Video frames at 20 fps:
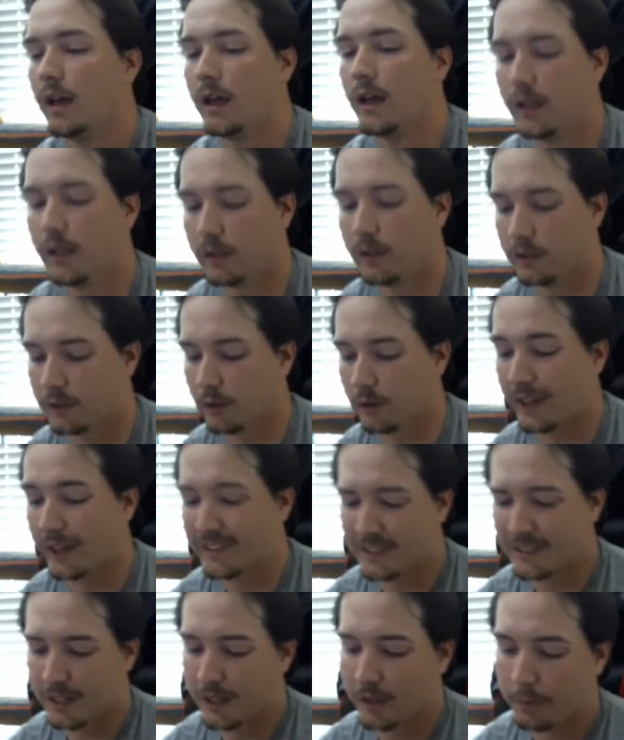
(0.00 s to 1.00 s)
And so
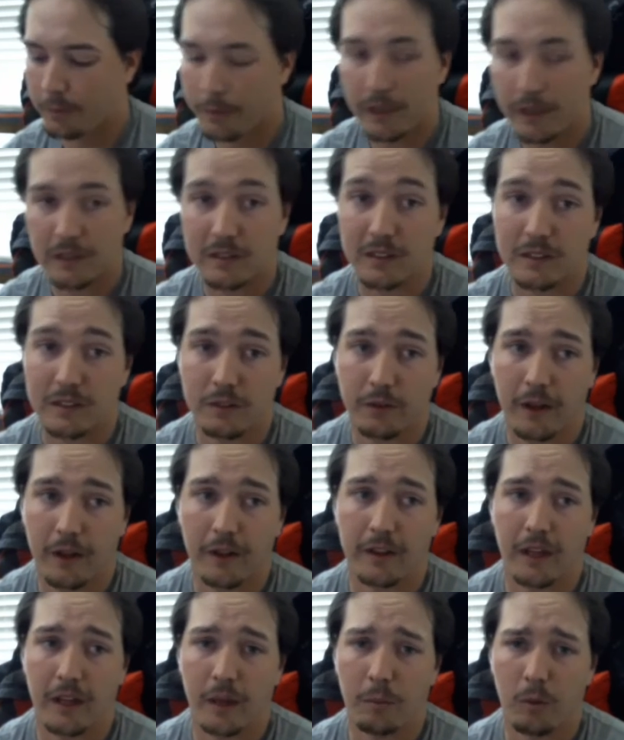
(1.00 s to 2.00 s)
that's kind of the basics of
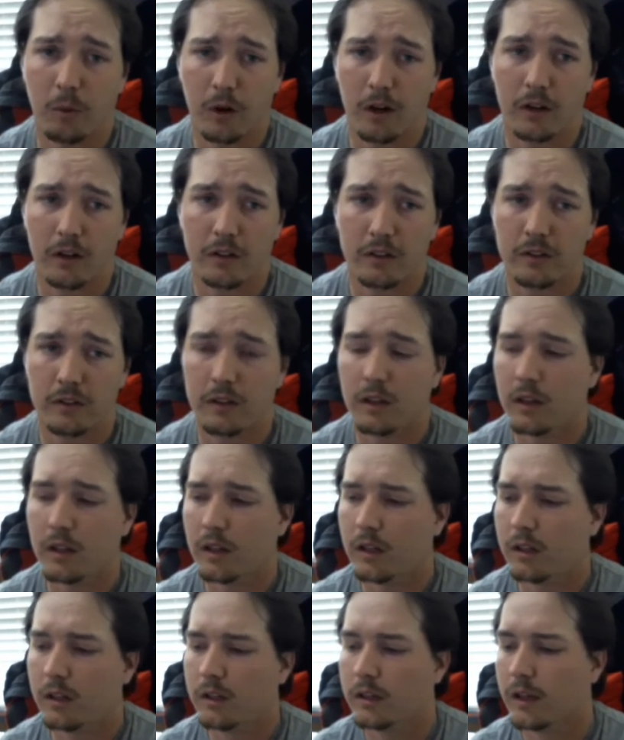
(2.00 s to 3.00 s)
how the game works.
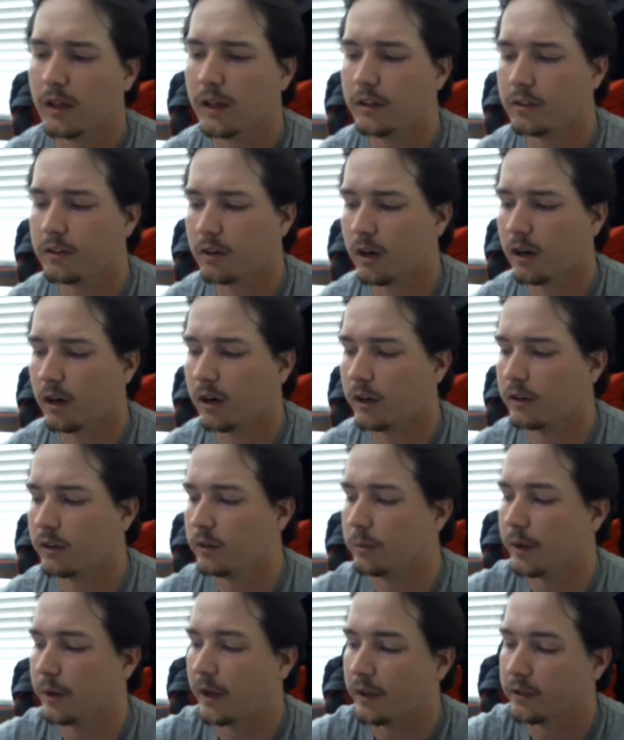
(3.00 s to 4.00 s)
You kind of draw,
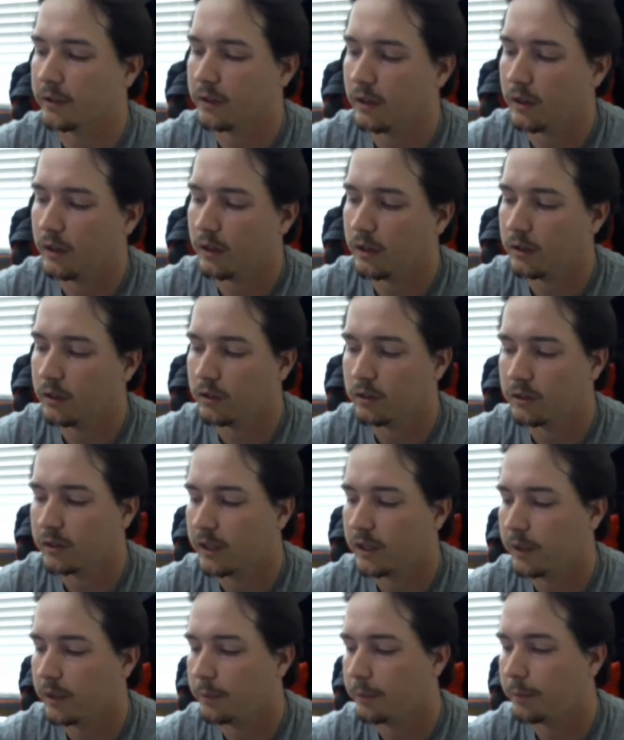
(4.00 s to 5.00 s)
you pass, you just
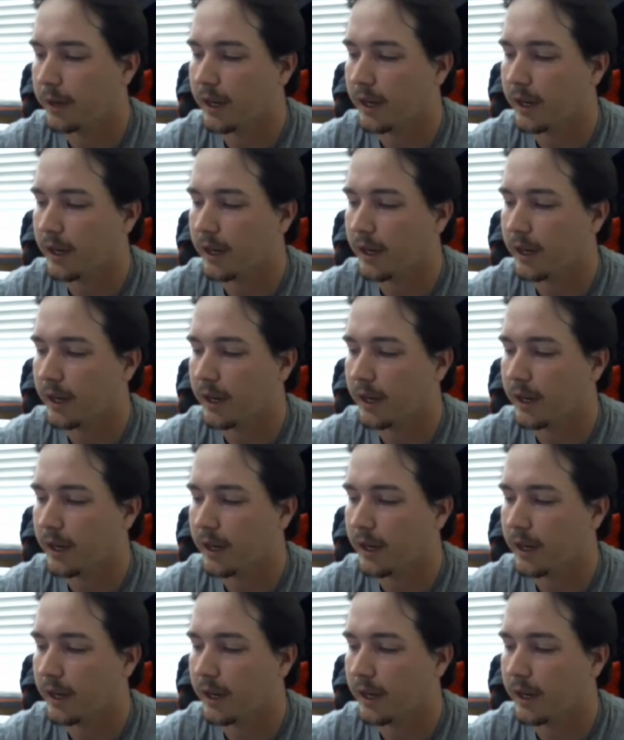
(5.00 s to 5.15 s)
keep